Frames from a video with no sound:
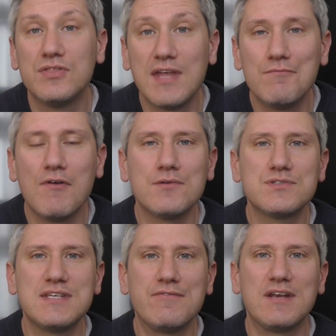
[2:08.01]
Then
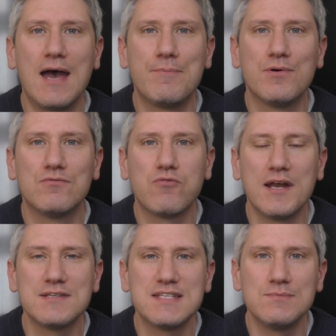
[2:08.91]
round seven happened.
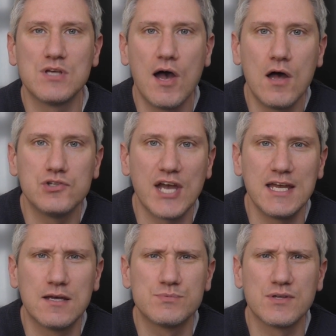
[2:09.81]
Ryder seemed to hurt
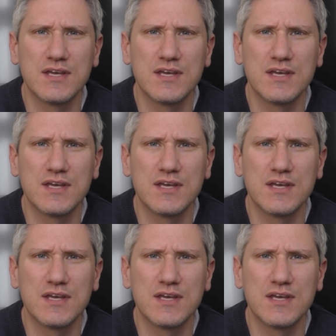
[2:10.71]
Jacobs.